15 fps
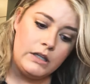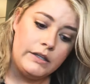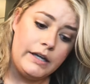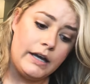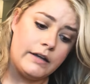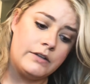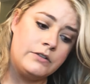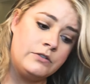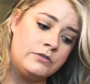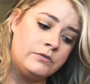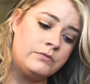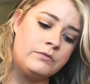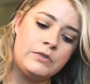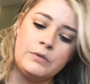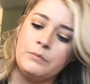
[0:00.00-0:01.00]
yeah,
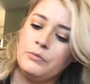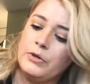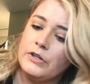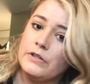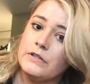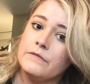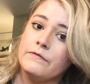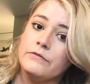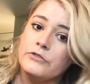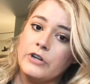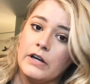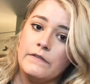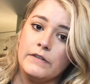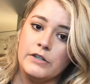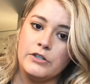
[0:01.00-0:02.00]
put a
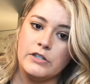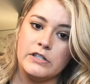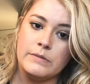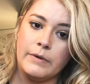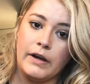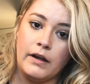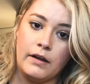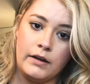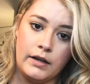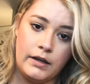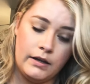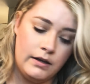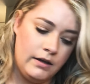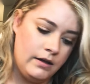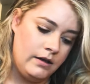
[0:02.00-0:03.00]
dry finishing spray on
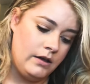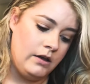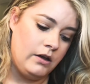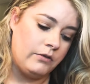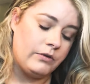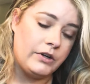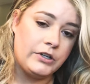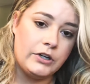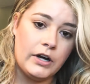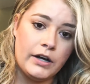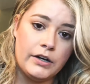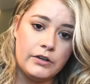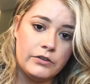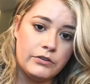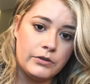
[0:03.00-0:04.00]
it, run your
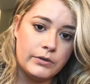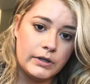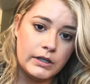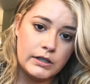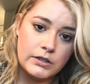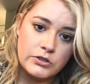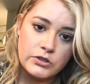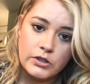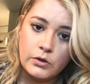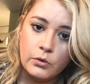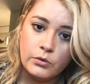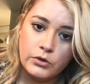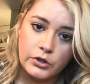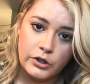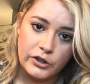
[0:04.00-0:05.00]
iron through it. It should
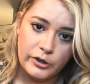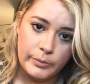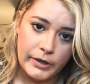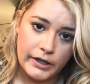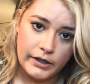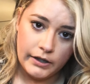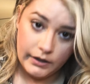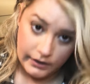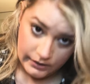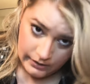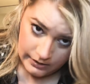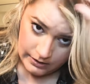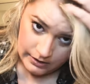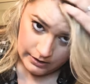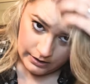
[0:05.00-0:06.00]
hold the curl better.
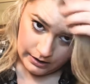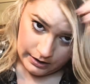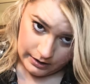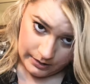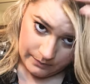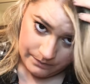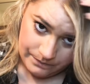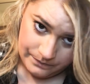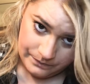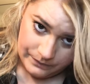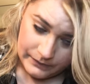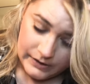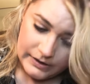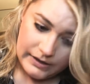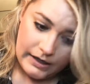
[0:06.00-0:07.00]
And
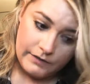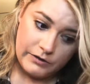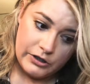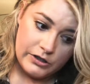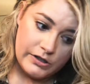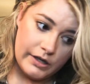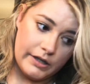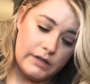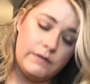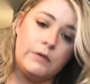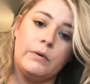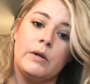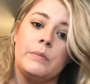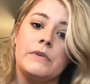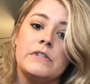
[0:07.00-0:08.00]
then after you're done, if you
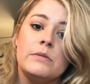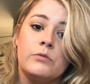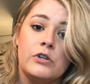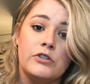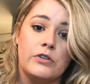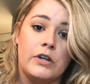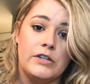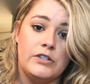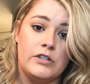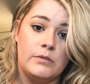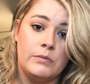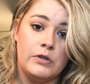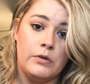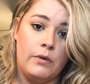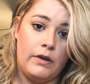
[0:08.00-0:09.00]
want to put some more dry
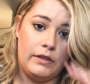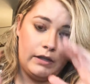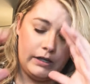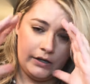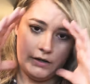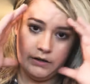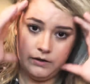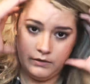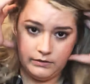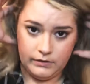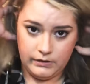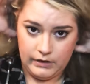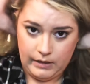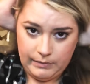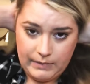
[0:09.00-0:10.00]
shampoo on there,
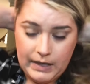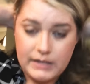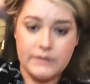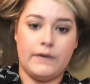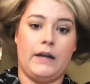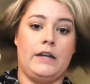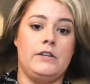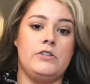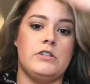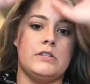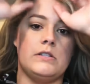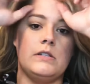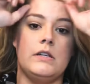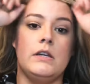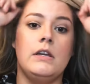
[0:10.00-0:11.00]
that's fine.
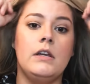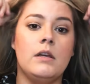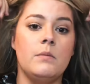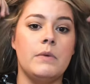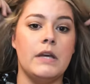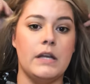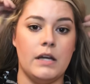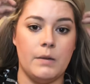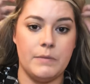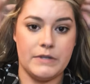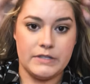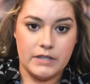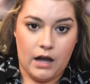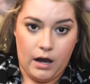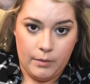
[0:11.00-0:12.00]
Just pin up the
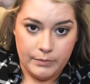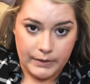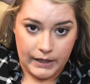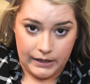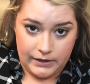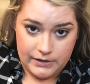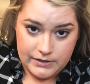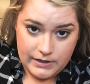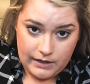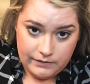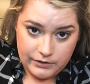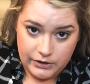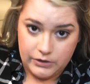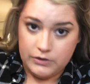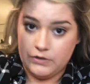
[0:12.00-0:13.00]
top layers
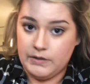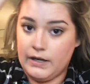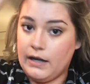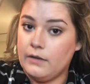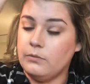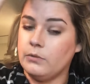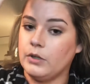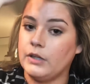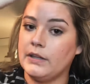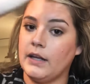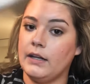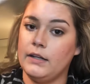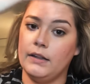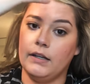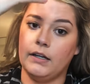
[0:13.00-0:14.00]
after you do that and work
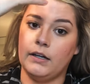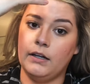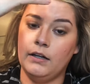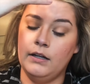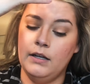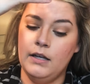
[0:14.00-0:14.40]
that in there